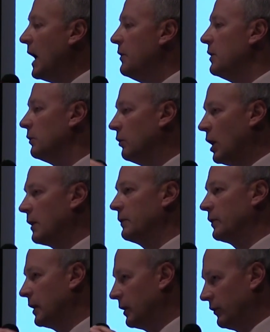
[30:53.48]
I think a lot
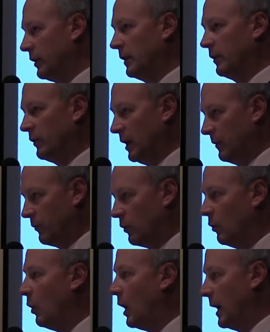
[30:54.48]
of it's going to stay the same
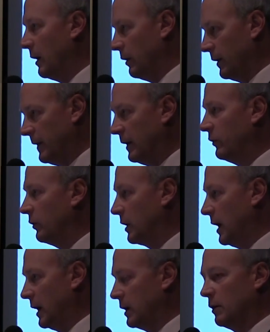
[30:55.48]
for a while, and that's
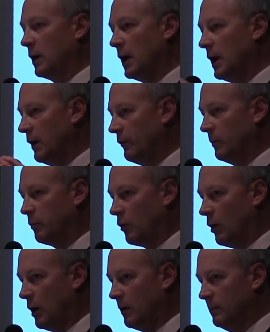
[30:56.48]
okay. You're going to have the
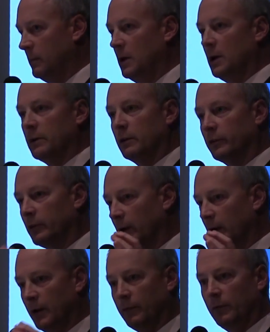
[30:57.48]
prom, you're still
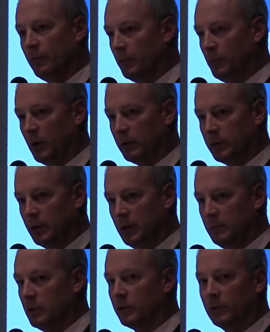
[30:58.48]
going to have the football
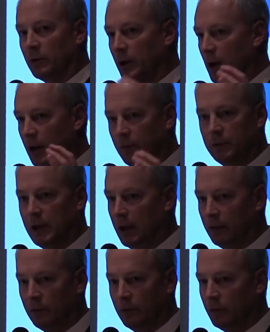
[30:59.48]
team, you're still going to have
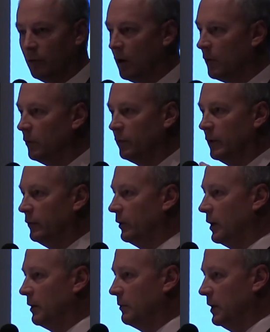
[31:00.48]
dances, all those
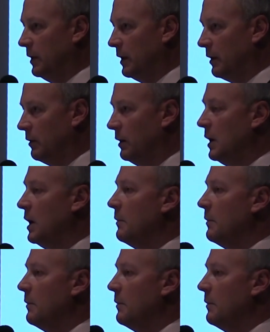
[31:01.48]
things are going to be there.